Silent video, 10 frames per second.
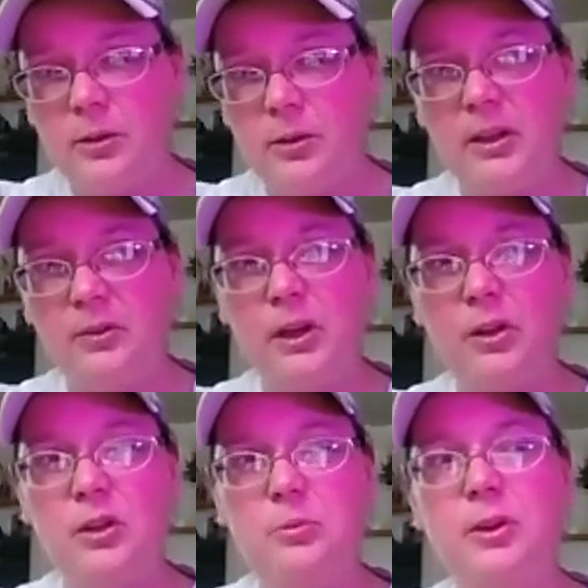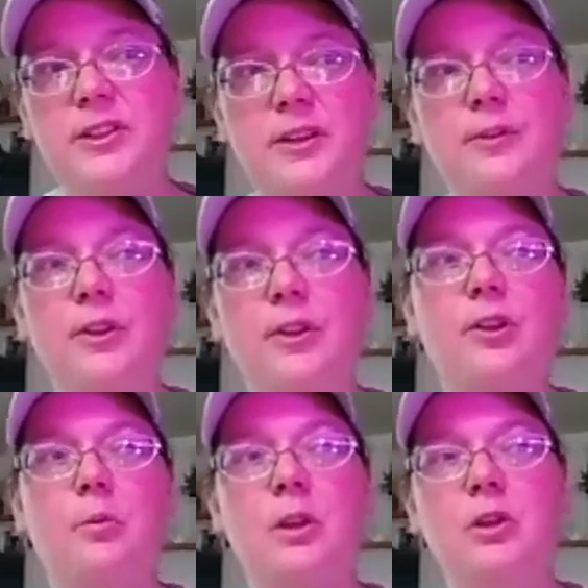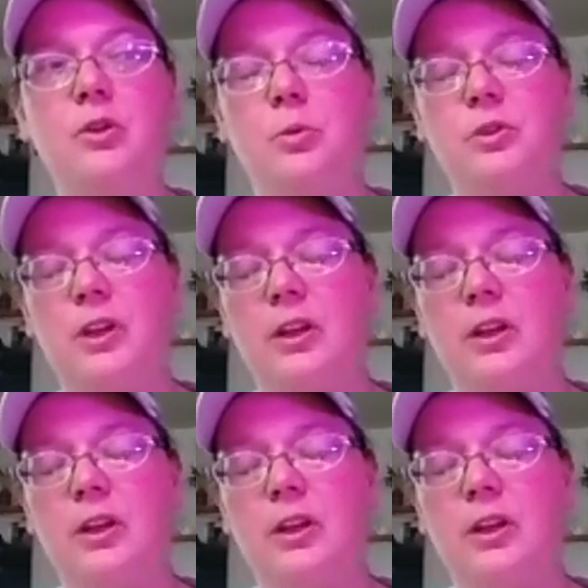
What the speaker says: I mean, if we only put stuff in there that we knew was